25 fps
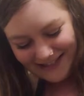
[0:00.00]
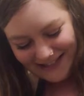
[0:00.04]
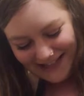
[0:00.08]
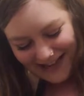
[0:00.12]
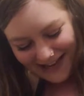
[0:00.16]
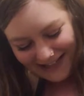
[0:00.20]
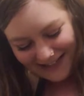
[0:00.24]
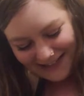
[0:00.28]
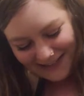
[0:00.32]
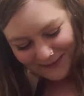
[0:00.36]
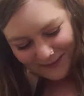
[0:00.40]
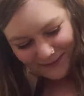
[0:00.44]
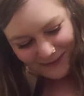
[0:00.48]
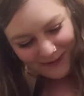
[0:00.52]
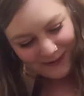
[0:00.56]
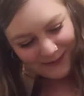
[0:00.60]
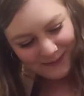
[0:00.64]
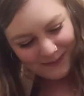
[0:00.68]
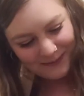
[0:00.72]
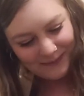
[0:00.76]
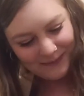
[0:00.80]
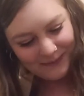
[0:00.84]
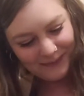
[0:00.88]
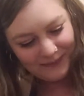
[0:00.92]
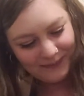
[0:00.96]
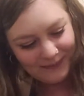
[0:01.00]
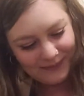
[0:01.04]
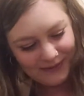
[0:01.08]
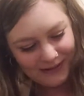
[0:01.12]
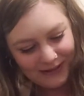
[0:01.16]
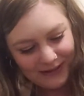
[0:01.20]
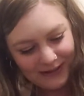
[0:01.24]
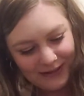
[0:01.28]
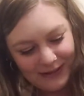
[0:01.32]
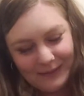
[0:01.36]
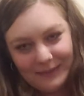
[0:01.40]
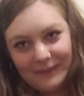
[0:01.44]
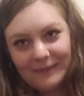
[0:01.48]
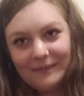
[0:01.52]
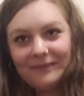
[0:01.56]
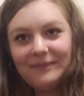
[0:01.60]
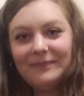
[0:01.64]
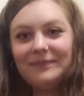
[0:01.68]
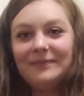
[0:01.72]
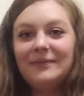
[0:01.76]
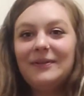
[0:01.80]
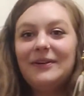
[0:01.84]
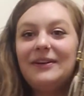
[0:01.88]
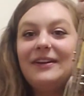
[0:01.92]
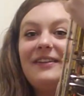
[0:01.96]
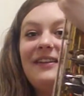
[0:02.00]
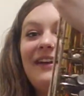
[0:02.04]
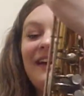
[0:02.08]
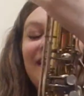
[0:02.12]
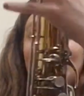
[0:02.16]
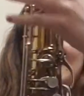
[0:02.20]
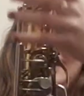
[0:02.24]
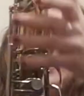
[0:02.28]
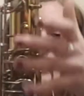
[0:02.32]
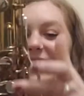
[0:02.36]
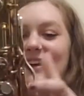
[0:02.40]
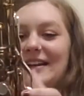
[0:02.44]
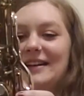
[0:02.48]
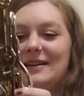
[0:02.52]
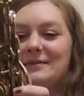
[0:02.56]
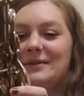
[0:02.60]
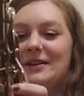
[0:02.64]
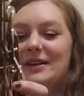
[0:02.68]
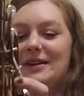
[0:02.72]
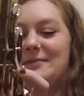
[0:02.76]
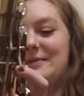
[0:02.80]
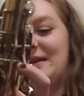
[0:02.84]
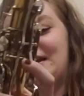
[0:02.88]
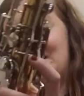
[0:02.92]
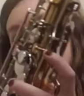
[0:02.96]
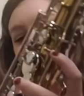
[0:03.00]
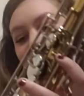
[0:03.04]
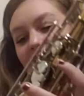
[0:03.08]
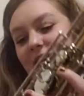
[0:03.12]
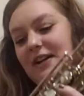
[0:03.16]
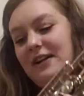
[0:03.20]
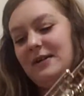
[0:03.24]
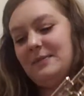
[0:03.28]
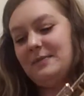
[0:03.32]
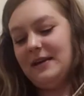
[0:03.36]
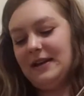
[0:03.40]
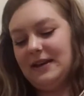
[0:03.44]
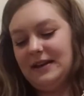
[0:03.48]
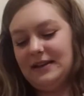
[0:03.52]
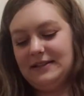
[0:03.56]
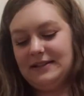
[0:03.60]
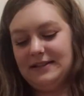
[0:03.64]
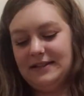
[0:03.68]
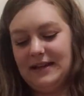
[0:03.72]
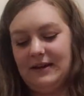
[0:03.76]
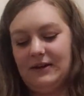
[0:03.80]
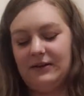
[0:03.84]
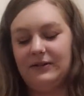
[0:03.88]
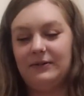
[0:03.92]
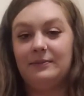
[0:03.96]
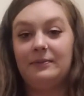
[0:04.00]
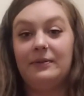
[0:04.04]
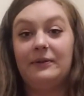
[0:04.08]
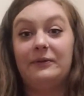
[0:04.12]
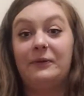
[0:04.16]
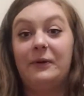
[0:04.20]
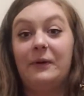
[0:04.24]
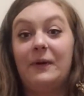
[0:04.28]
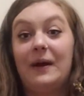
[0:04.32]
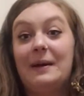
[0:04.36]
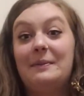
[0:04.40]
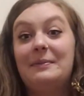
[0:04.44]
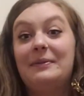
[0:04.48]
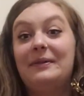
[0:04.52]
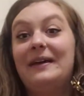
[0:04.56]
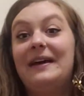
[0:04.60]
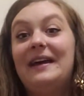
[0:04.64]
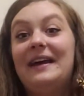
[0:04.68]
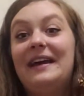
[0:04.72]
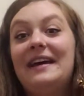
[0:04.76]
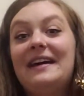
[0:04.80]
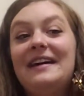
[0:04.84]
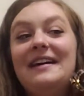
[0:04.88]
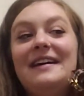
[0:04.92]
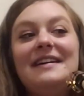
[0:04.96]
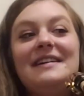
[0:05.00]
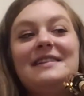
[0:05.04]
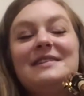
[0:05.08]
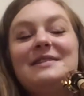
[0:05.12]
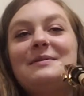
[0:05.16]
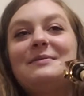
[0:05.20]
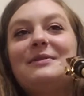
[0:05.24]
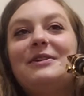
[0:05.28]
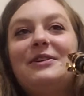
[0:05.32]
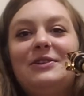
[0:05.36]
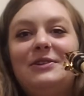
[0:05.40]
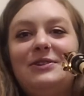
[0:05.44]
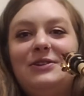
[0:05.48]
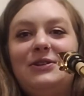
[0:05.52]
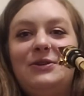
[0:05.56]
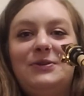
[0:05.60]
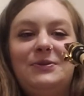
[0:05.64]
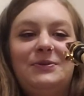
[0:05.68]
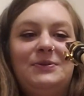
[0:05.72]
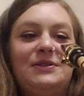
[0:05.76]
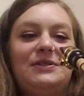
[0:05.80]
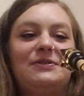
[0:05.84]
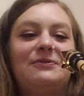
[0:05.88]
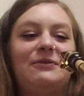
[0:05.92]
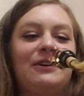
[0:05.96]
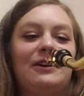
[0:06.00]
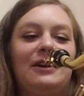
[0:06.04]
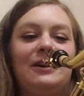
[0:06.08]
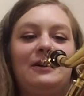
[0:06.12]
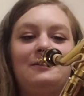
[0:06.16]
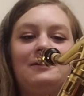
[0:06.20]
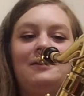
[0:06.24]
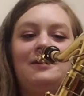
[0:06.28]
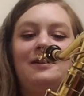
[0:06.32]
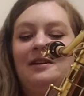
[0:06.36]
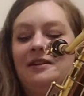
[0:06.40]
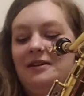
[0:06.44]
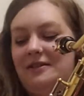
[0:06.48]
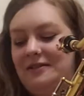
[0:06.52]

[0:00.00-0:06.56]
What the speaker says: saxophone, I'm going to put it like that, and I'm going to make sure I can make a sound before I play some good tunes for you.